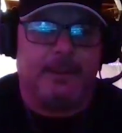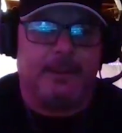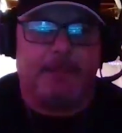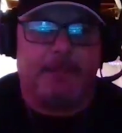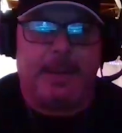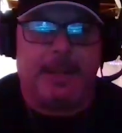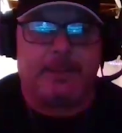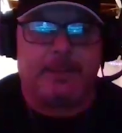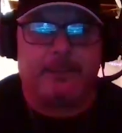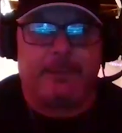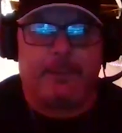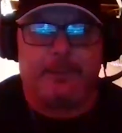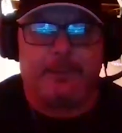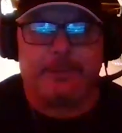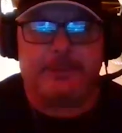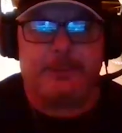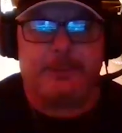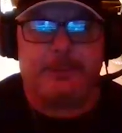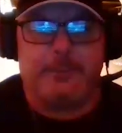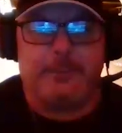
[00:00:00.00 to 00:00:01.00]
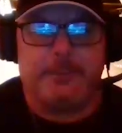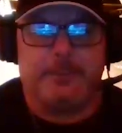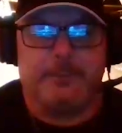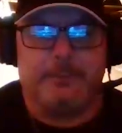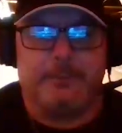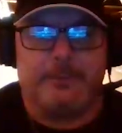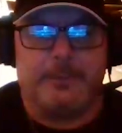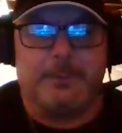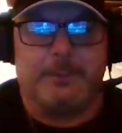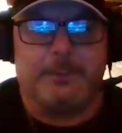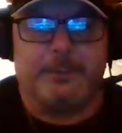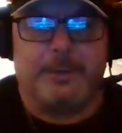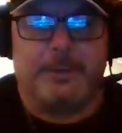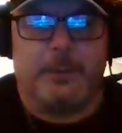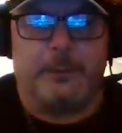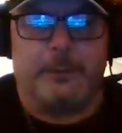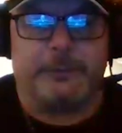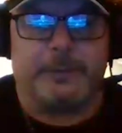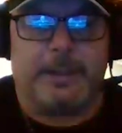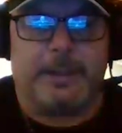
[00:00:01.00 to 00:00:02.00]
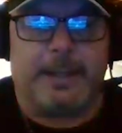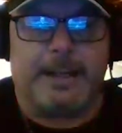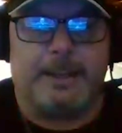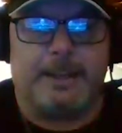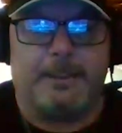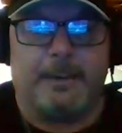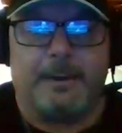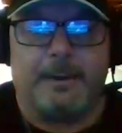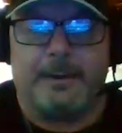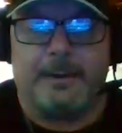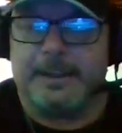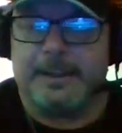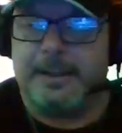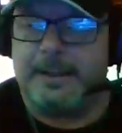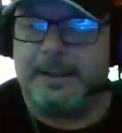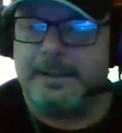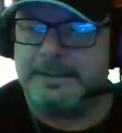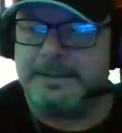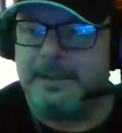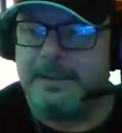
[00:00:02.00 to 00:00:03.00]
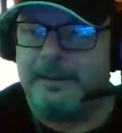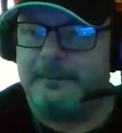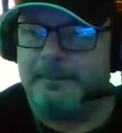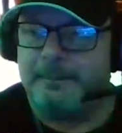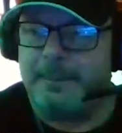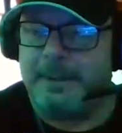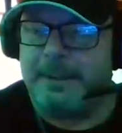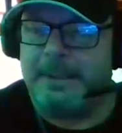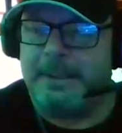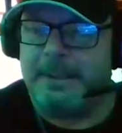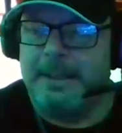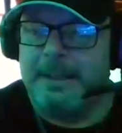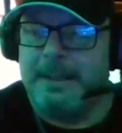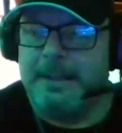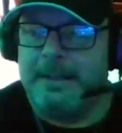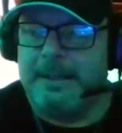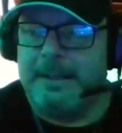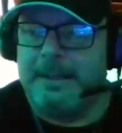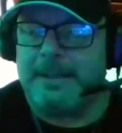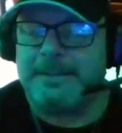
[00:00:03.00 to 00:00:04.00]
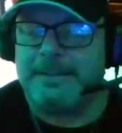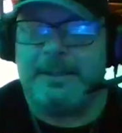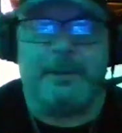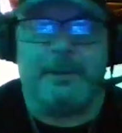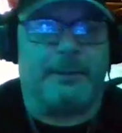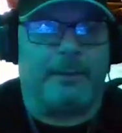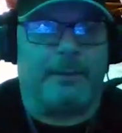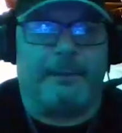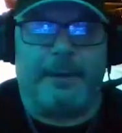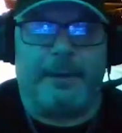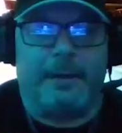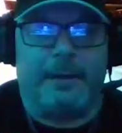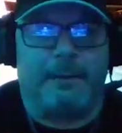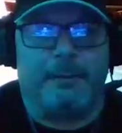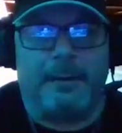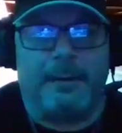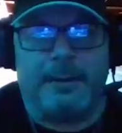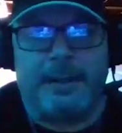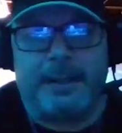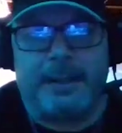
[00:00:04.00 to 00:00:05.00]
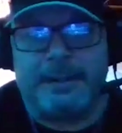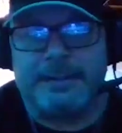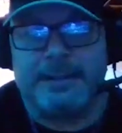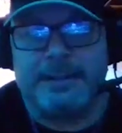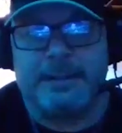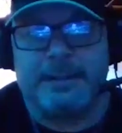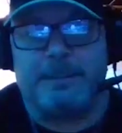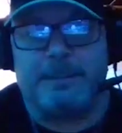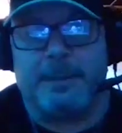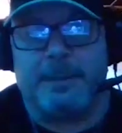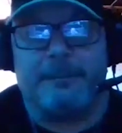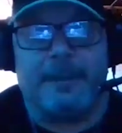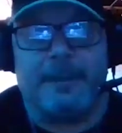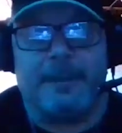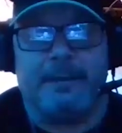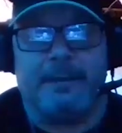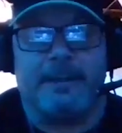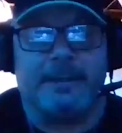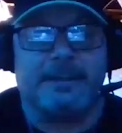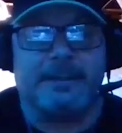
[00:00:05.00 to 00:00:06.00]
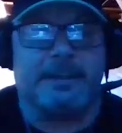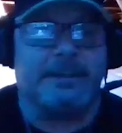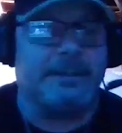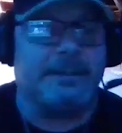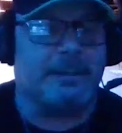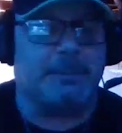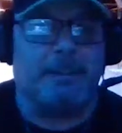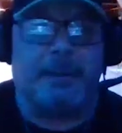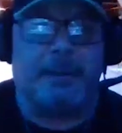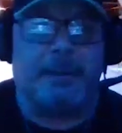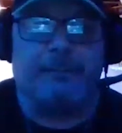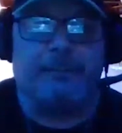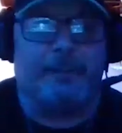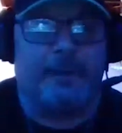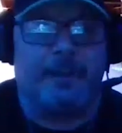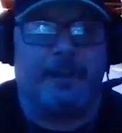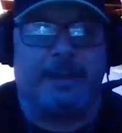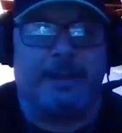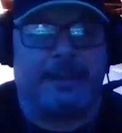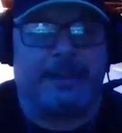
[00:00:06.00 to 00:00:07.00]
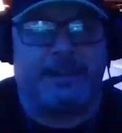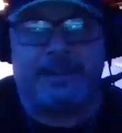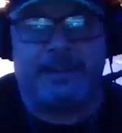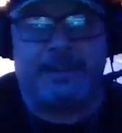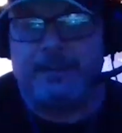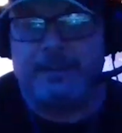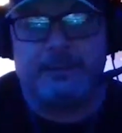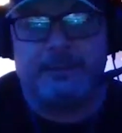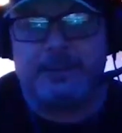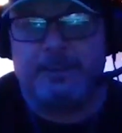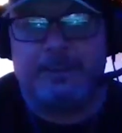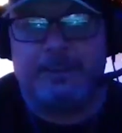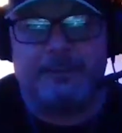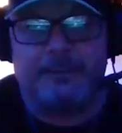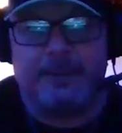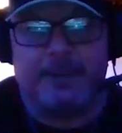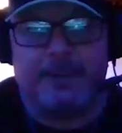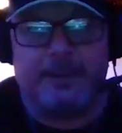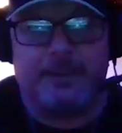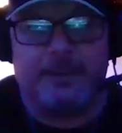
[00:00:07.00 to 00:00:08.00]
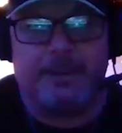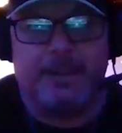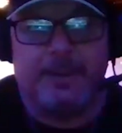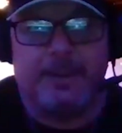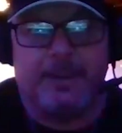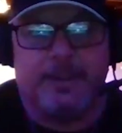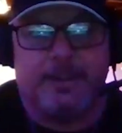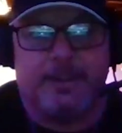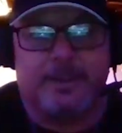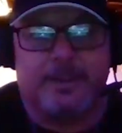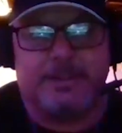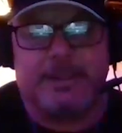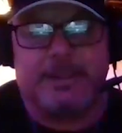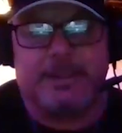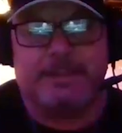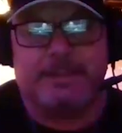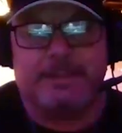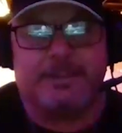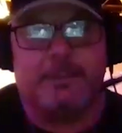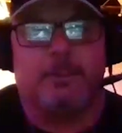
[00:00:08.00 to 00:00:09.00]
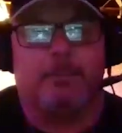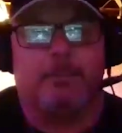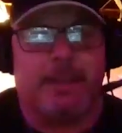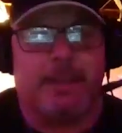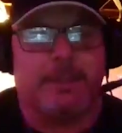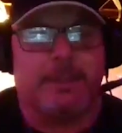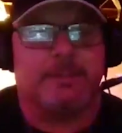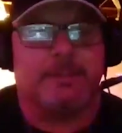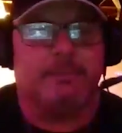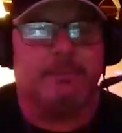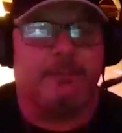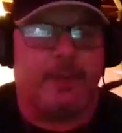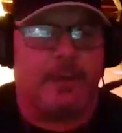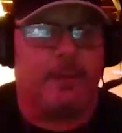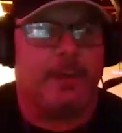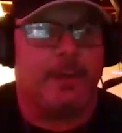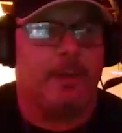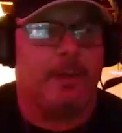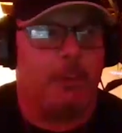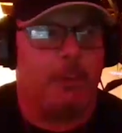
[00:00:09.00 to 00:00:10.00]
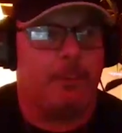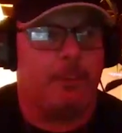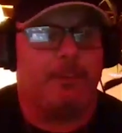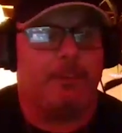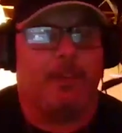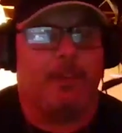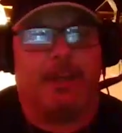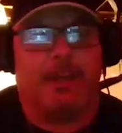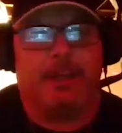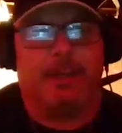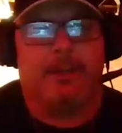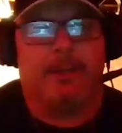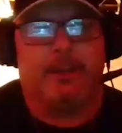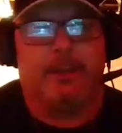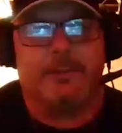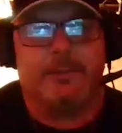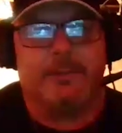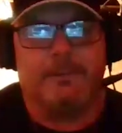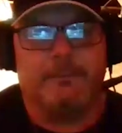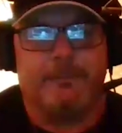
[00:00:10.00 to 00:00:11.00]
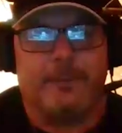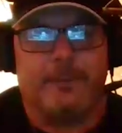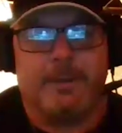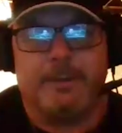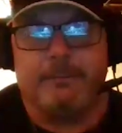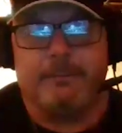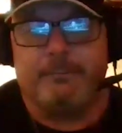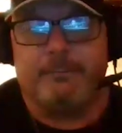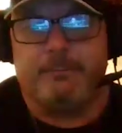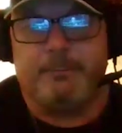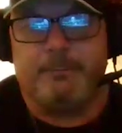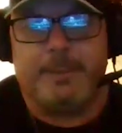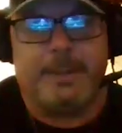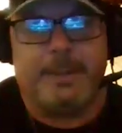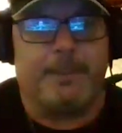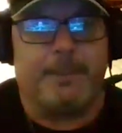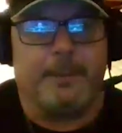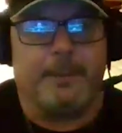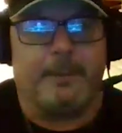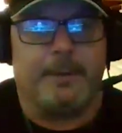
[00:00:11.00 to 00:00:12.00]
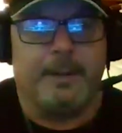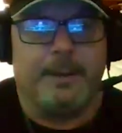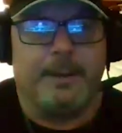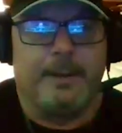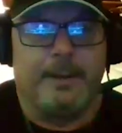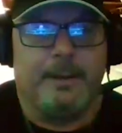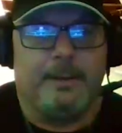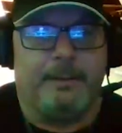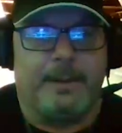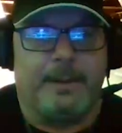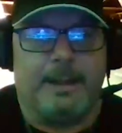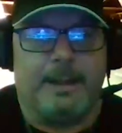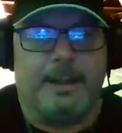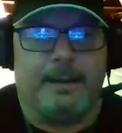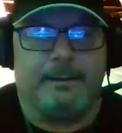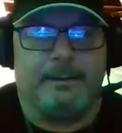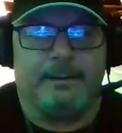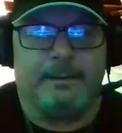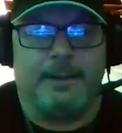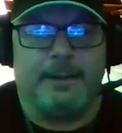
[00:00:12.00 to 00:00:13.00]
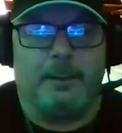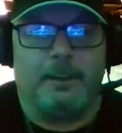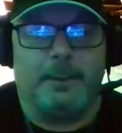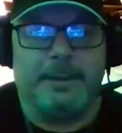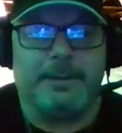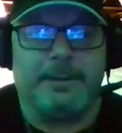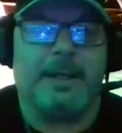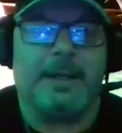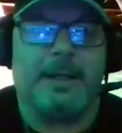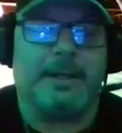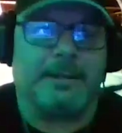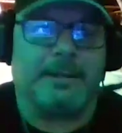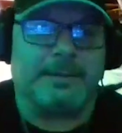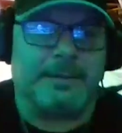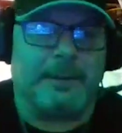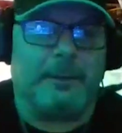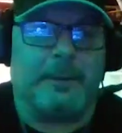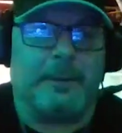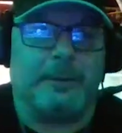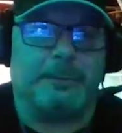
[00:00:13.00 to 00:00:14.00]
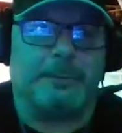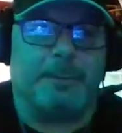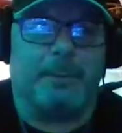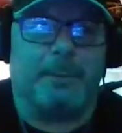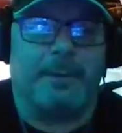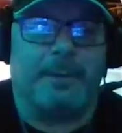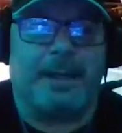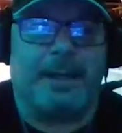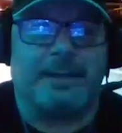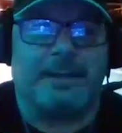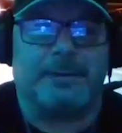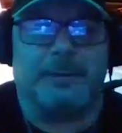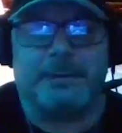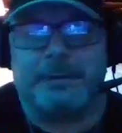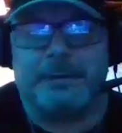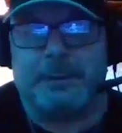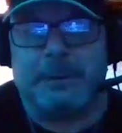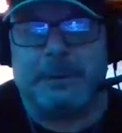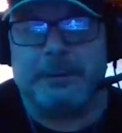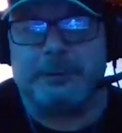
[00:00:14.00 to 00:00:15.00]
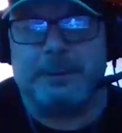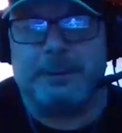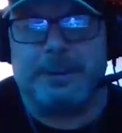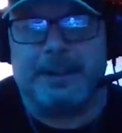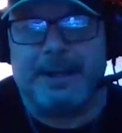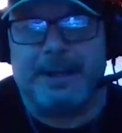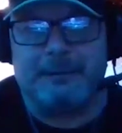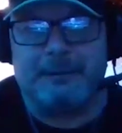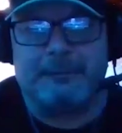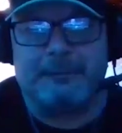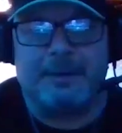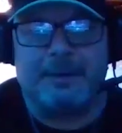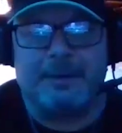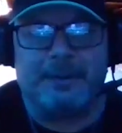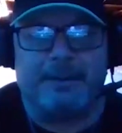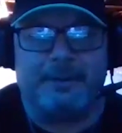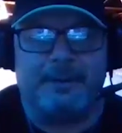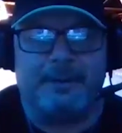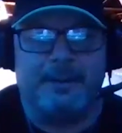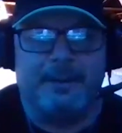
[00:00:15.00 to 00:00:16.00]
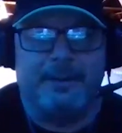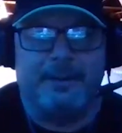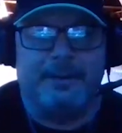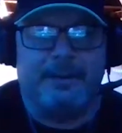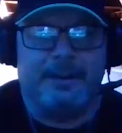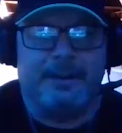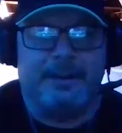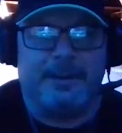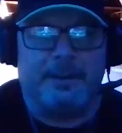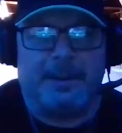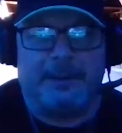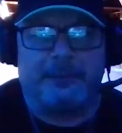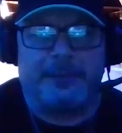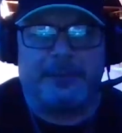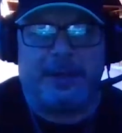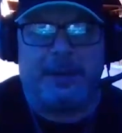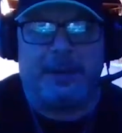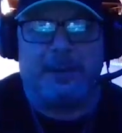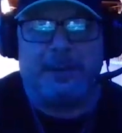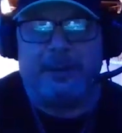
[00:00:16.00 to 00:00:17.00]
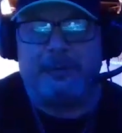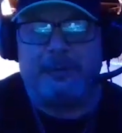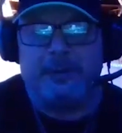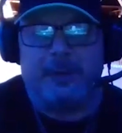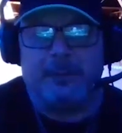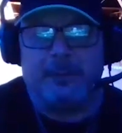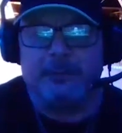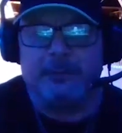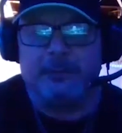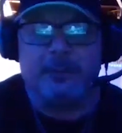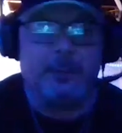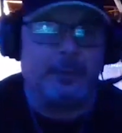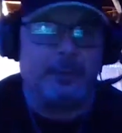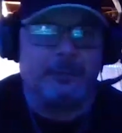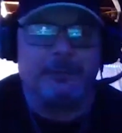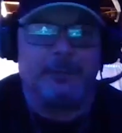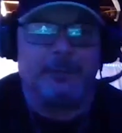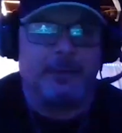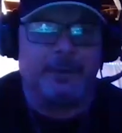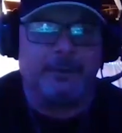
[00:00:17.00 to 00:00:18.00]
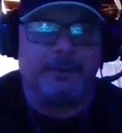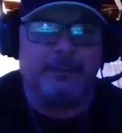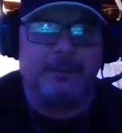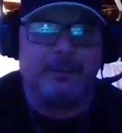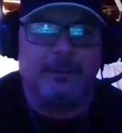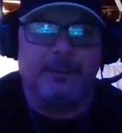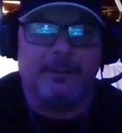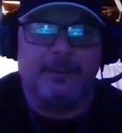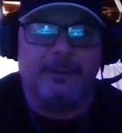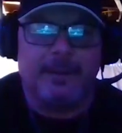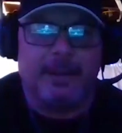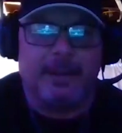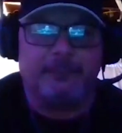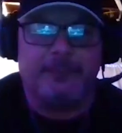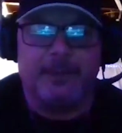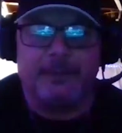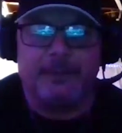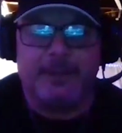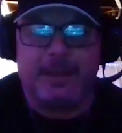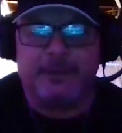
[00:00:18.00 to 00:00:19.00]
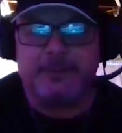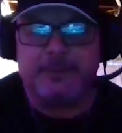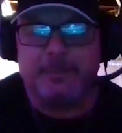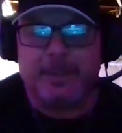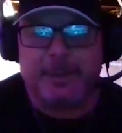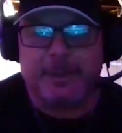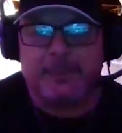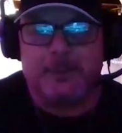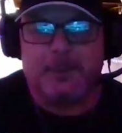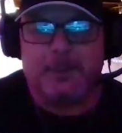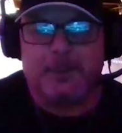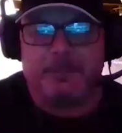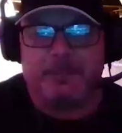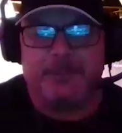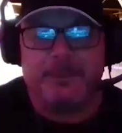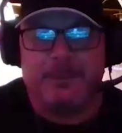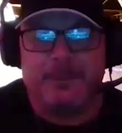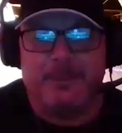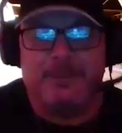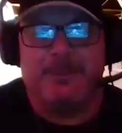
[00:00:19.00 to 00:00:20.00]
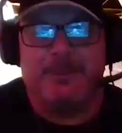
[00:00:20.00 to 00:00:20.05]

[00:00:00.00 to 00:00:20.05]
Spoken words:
back when they were still doing Ghost Lab and all that kind of stuff. But that's here nor there. It's just this has just been fun. It continues to be fun because I still meet some very open-minded and some fun people that, we take it serious, but we're not so serious. We can have fun. Like scaring each other is always fun. I've done that to my group too,